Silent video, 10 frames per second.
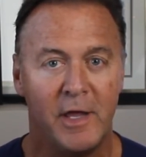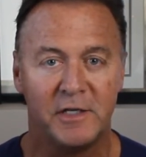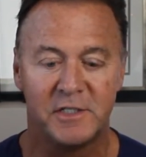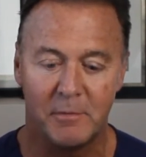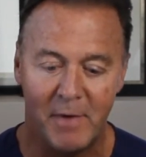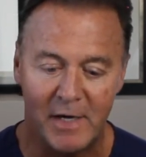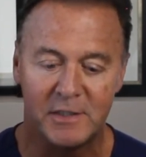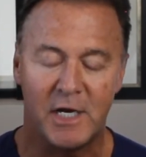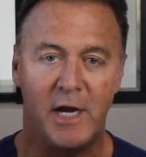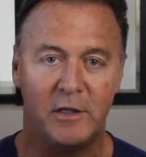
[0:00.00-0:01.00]
is to
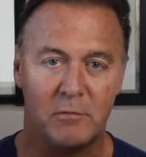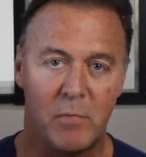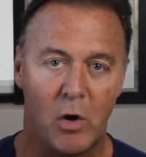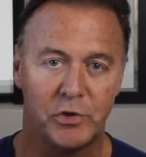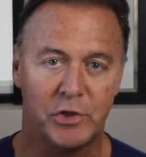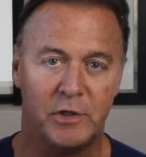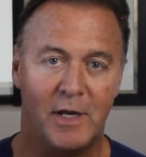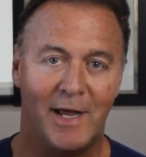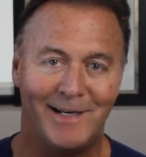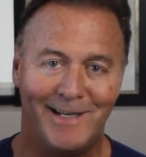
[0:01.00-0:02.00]
maintain the motion
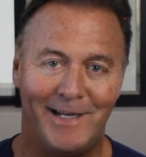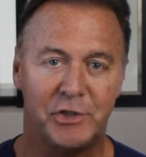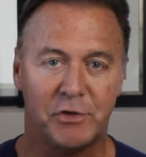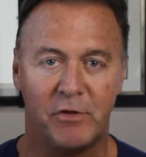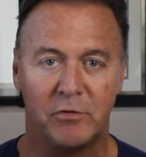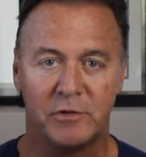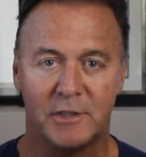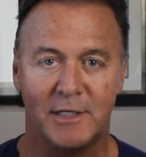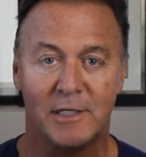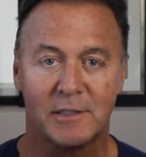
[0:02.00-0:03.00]
at each of those
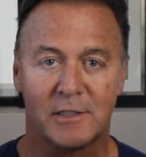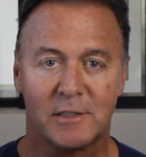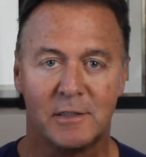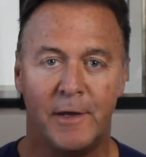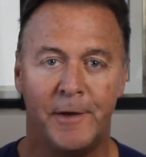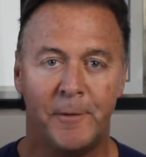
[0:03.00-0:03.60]
discs,